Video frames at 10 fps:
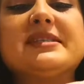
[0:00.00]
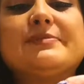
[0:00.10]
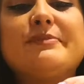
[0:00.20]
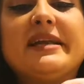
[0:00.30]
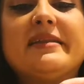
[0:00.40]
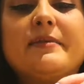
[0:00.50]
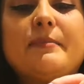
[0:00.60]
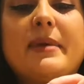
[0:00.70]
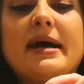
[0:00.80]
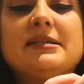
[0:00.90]
one is Meet
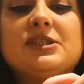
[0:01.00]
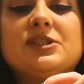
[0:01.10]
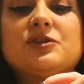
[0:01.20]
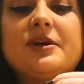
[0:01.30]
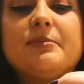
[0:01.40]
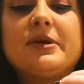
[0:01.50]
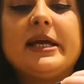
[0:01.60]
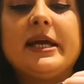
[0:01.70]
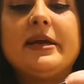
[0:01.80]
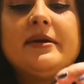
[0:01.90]
Matte
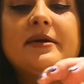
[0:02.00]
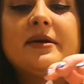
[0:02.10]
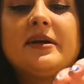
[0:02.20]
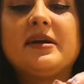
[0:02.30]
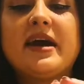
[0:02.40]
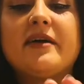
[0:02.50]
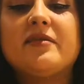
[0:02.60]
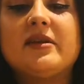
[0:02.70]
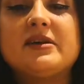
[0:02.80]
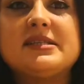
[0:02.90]
Trimony, and I
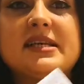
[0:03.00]
have the